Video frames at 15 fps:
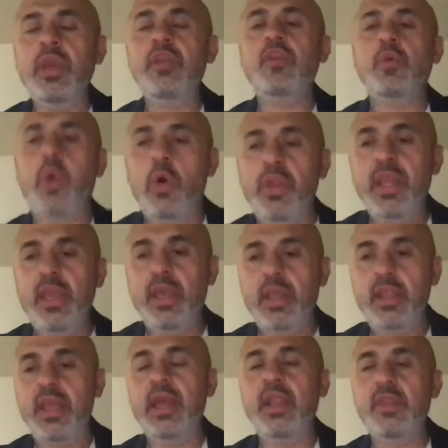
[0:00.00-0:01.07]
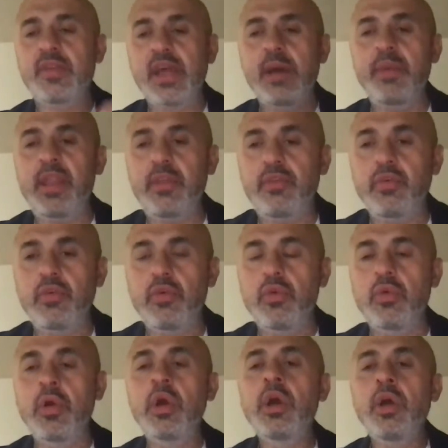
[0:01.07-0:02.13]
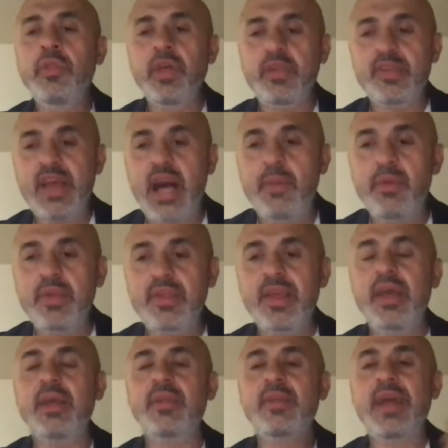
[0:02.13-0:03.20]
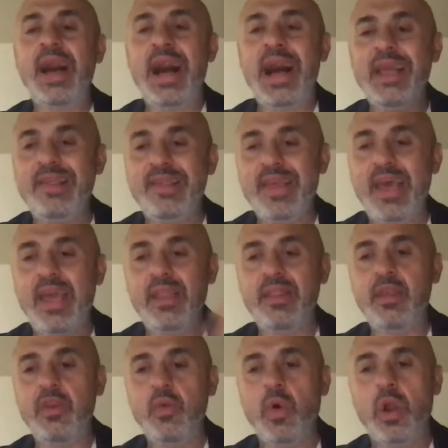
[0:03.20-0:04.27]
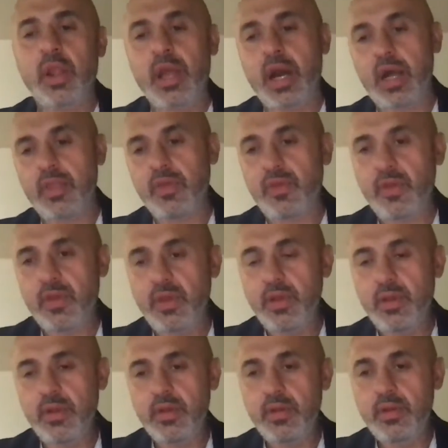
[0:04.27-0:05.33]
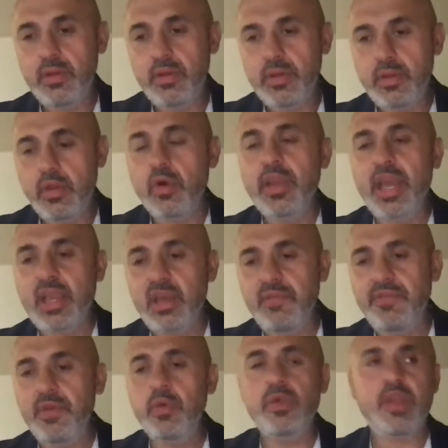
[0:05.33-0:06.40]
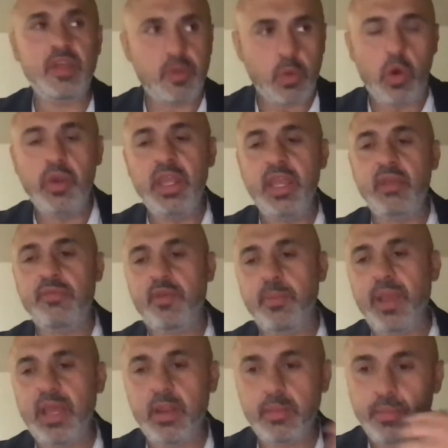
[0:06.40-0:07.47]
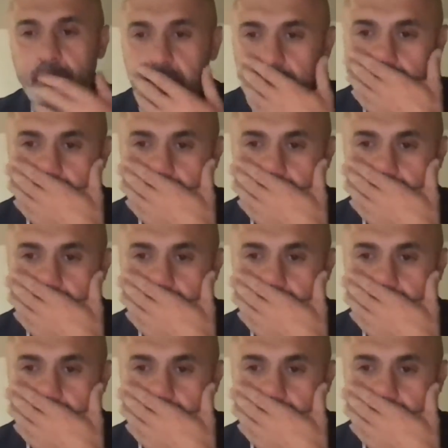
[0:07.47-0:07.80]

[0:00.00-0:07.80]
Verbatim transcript: he's quoting it. And in Psalm 82, the psalmist says, I said, You are God's. Don't get confused. He's quoting it verbatim.